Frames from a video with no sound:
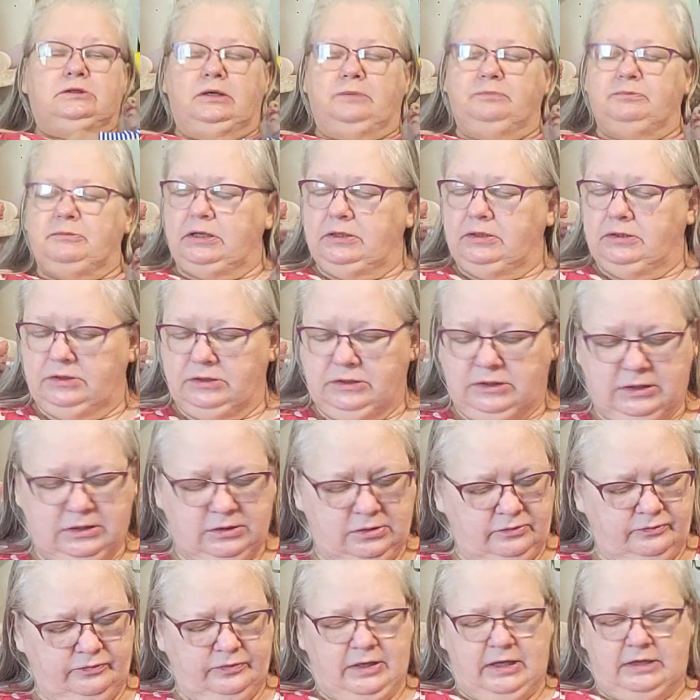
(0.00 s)
I'm not going to
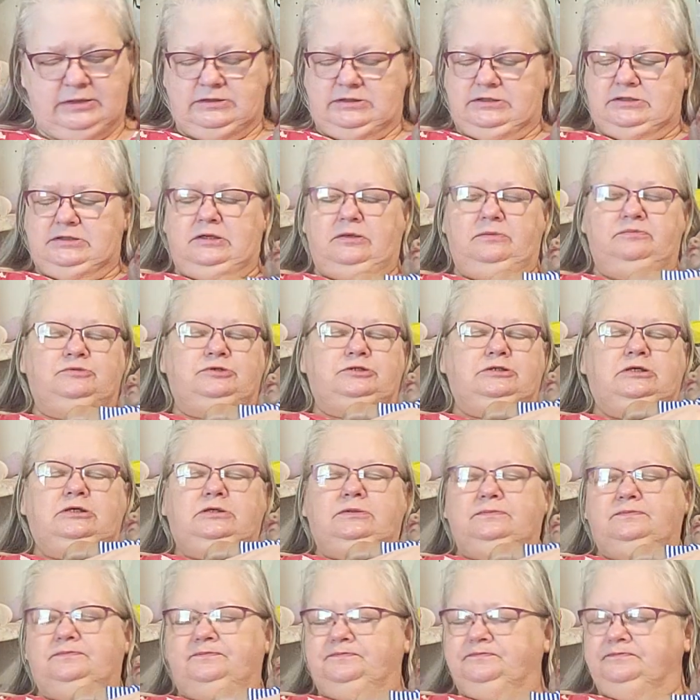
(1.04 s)
get on that
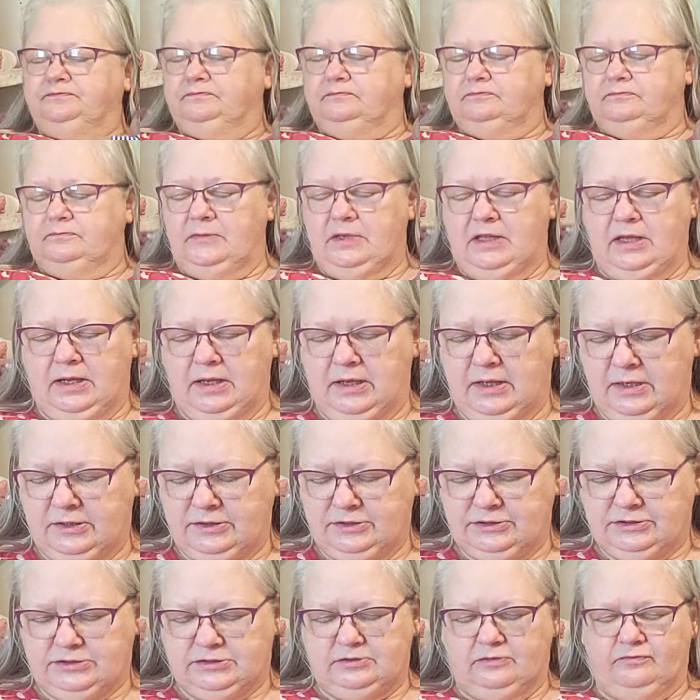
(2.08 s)
subject. I
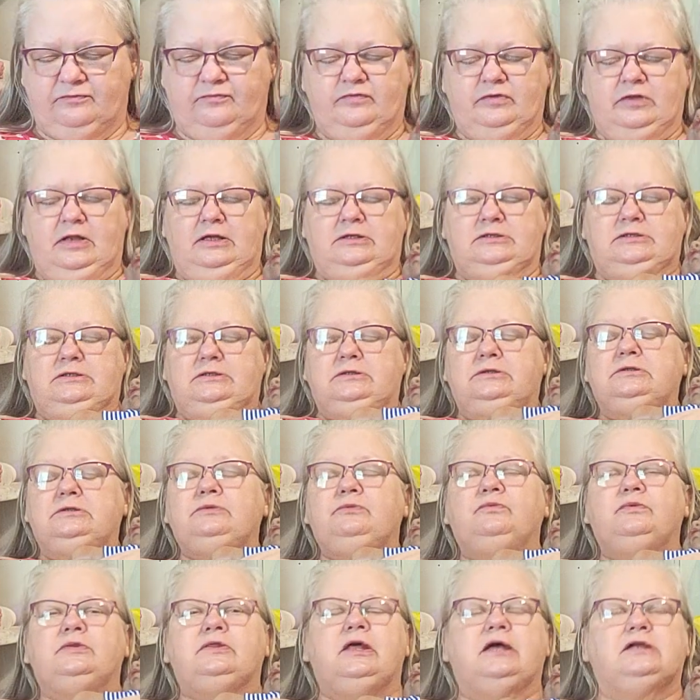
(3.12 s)
just don't feel like
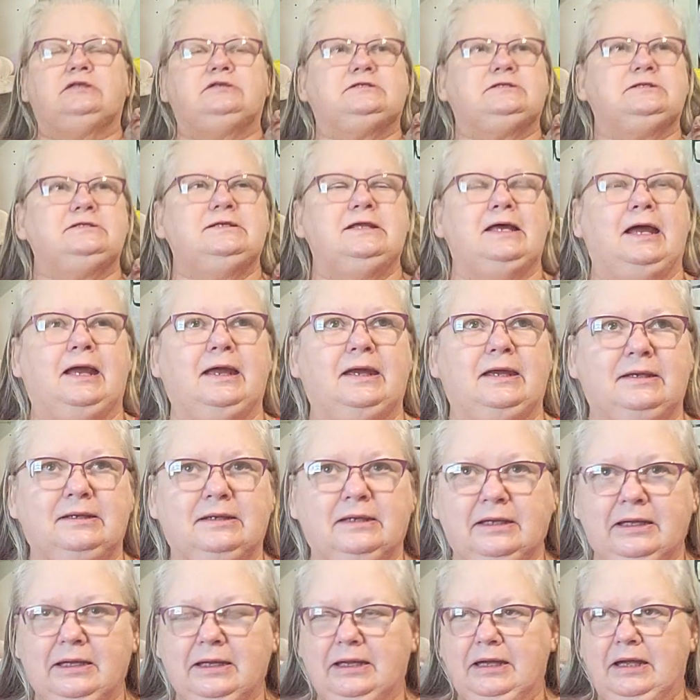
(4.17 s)
dealing with that today.
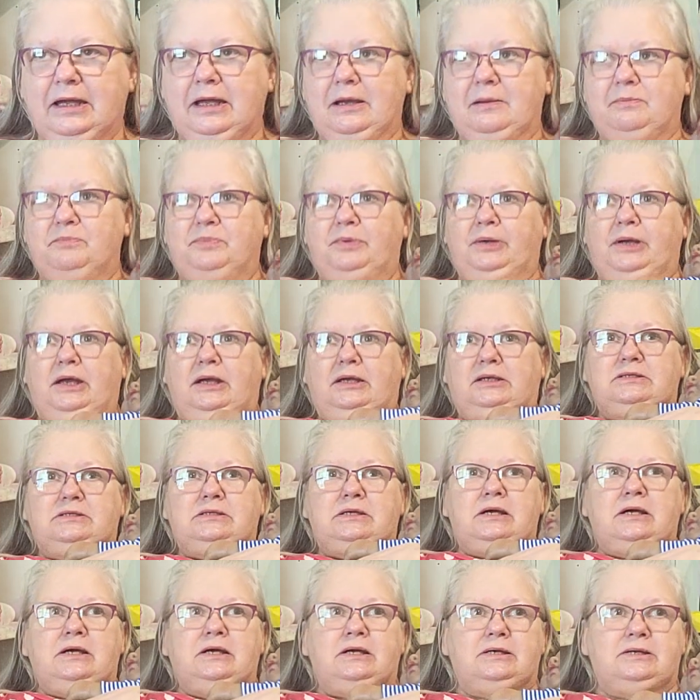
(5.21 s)
But,
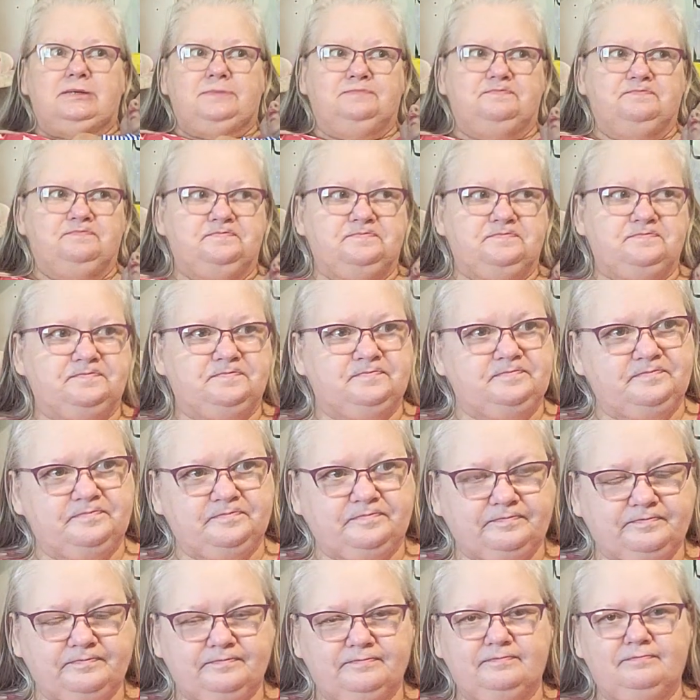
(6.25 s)
um,
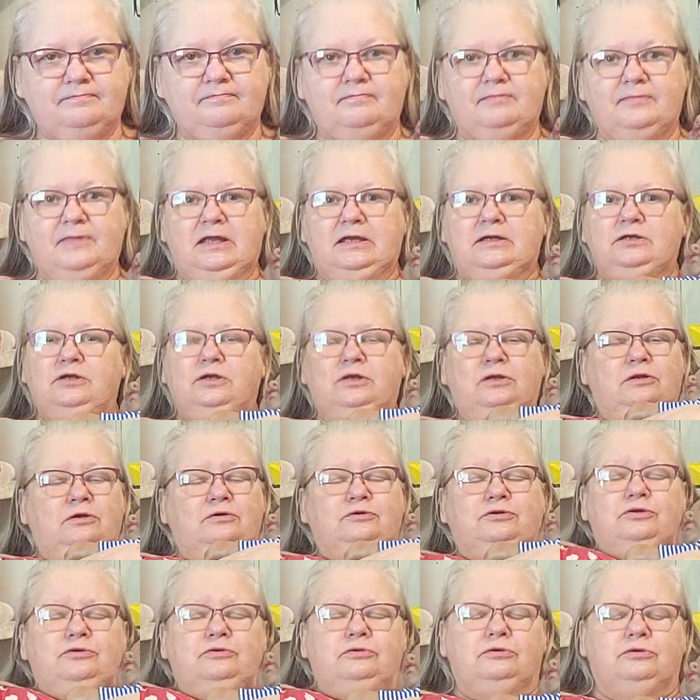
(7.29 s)
you know,
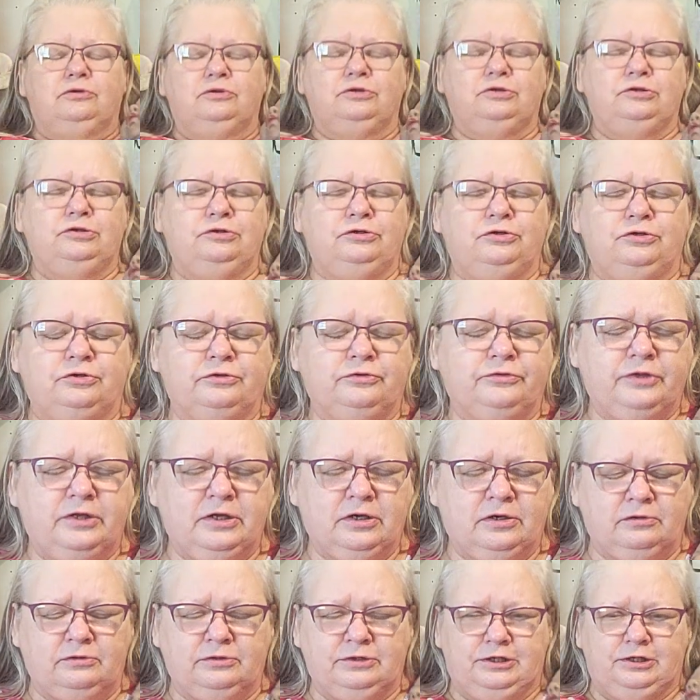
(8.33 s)
you, you're
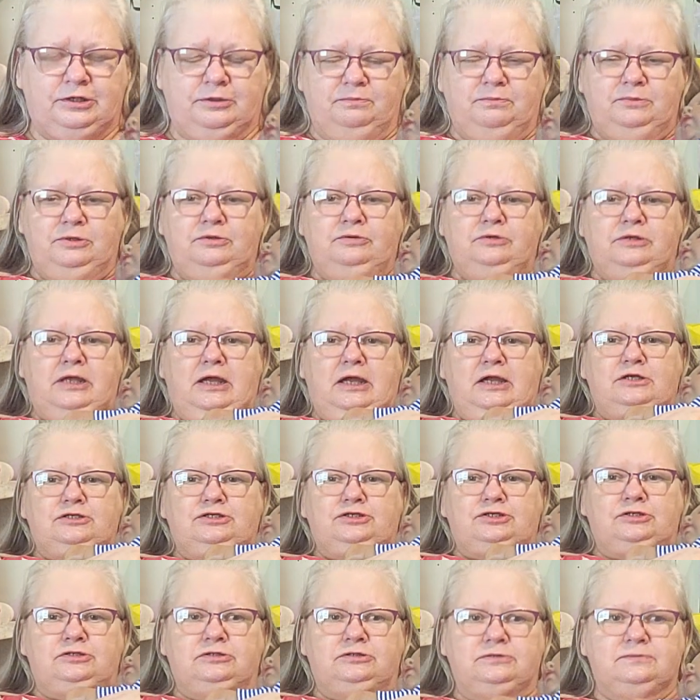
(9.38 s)
the only
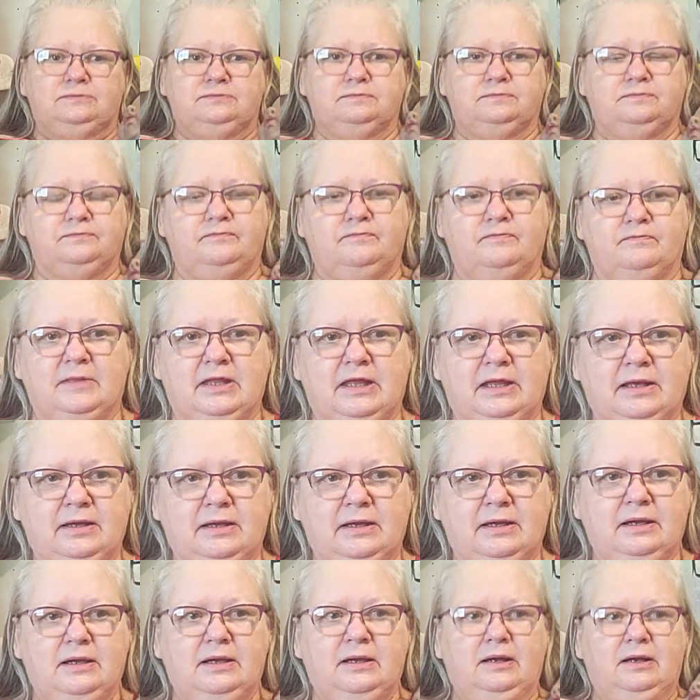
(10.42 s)
communication.
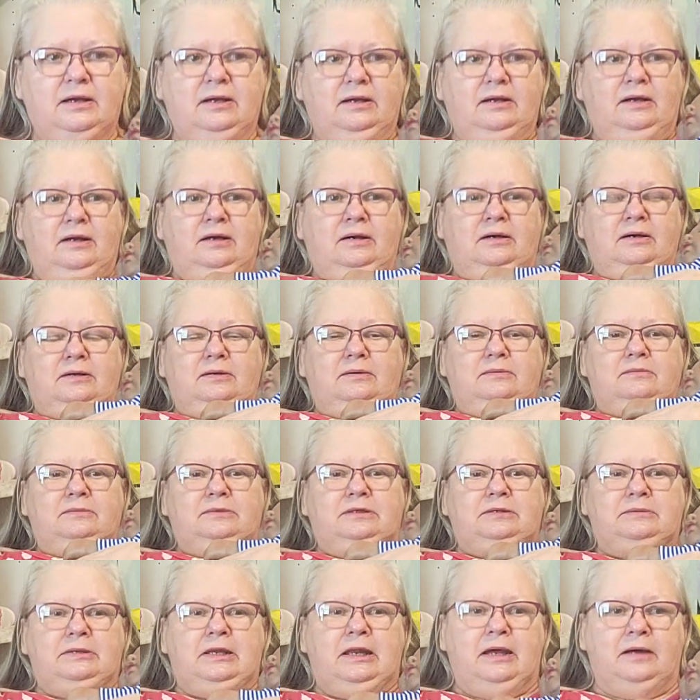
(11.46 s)
Uh,
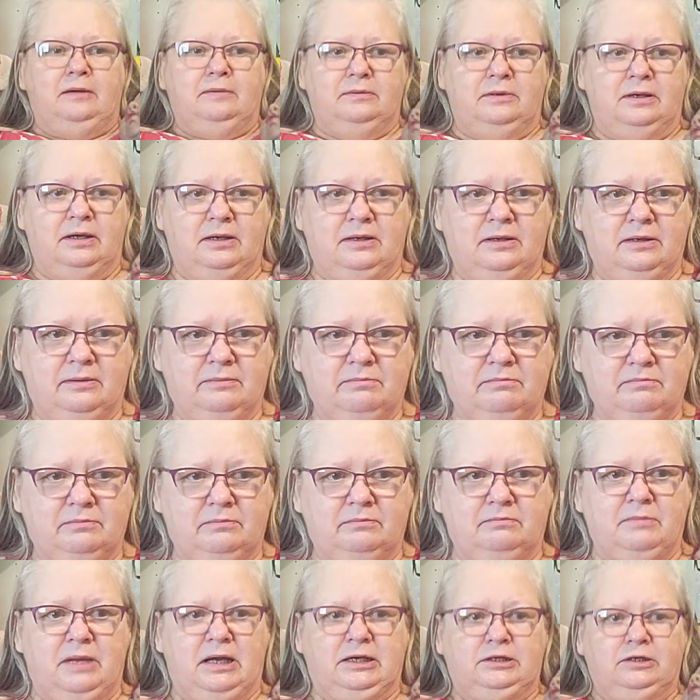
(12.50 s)
now,
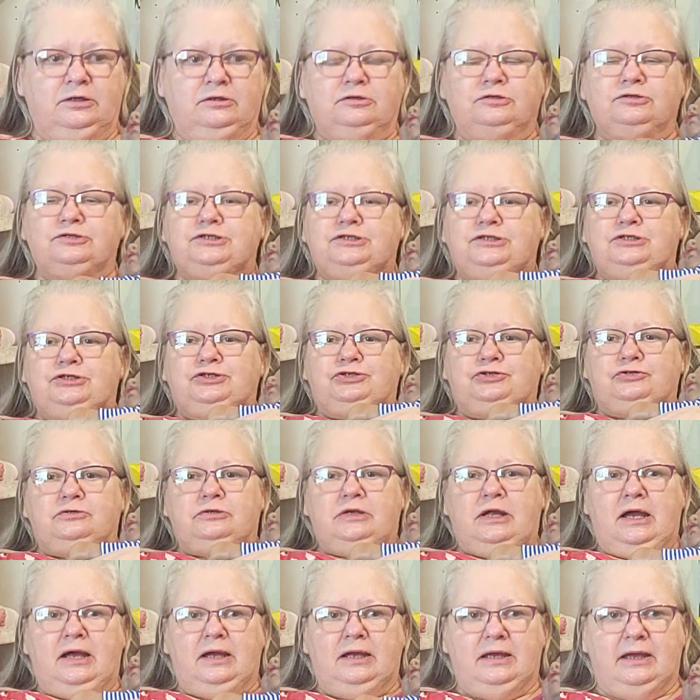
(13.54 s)
my younger sister
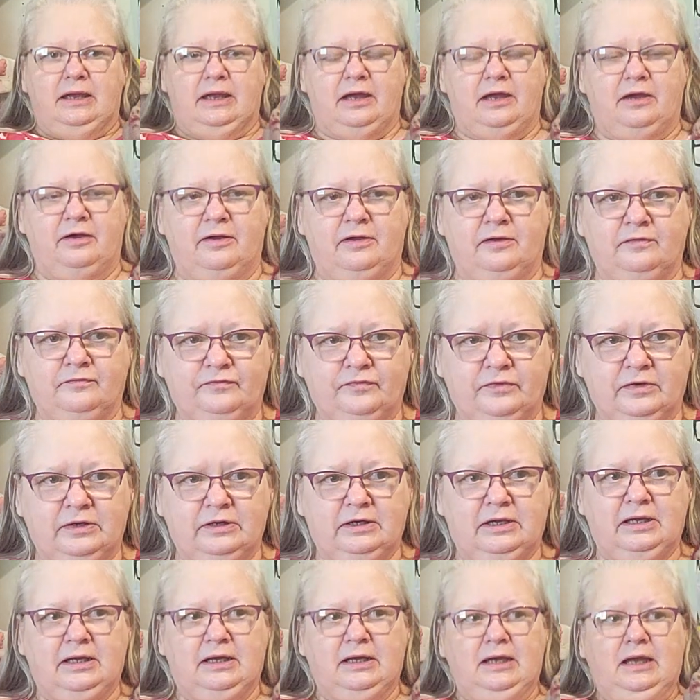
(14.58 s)
and I have
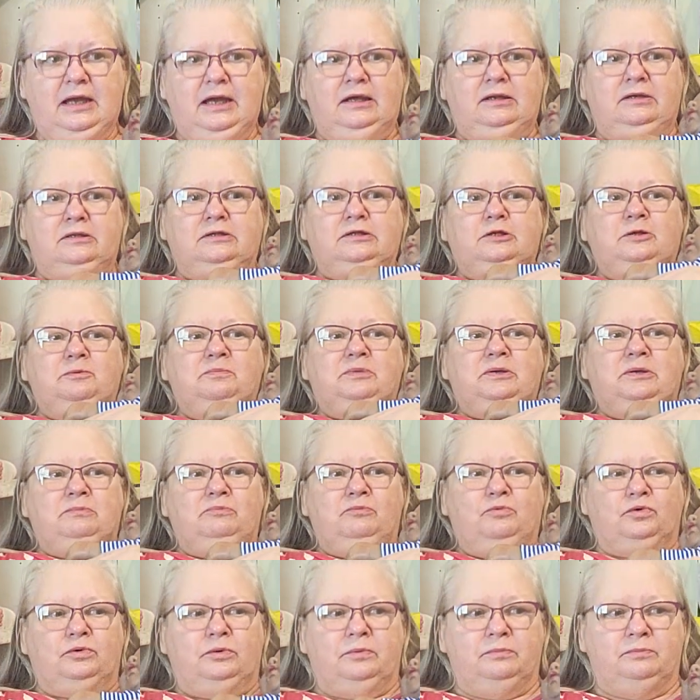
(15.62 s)
had a little bit
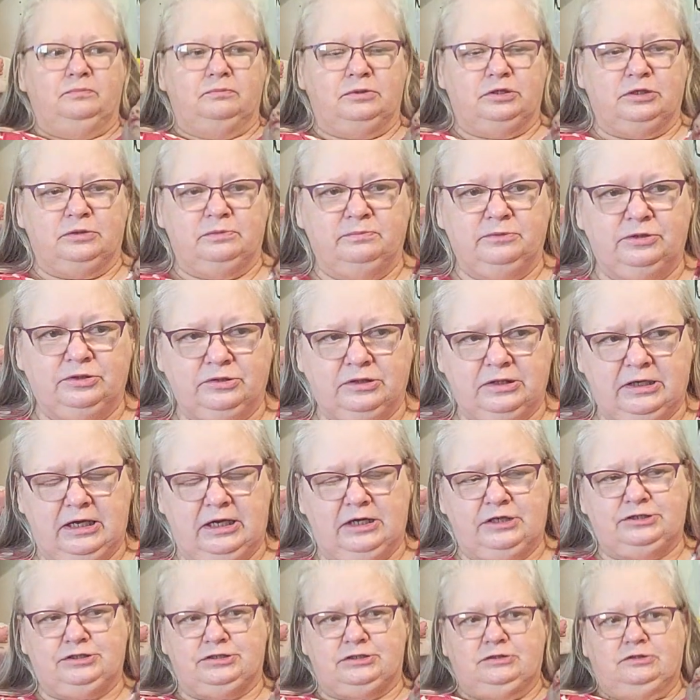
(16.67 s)
more
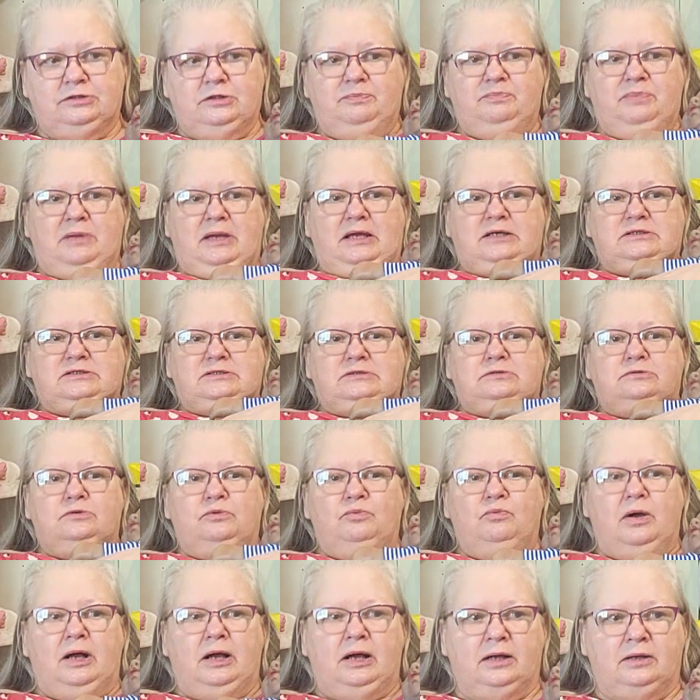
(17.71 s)
communication the past
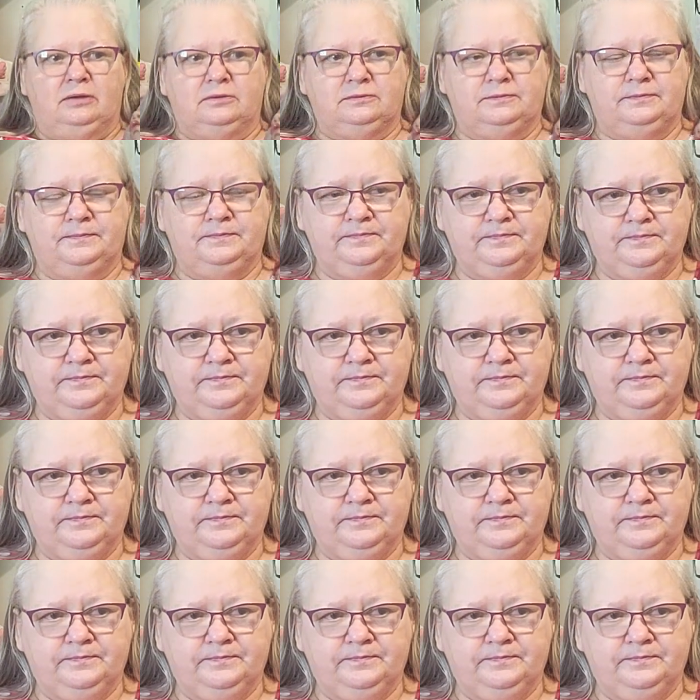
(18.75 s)
little while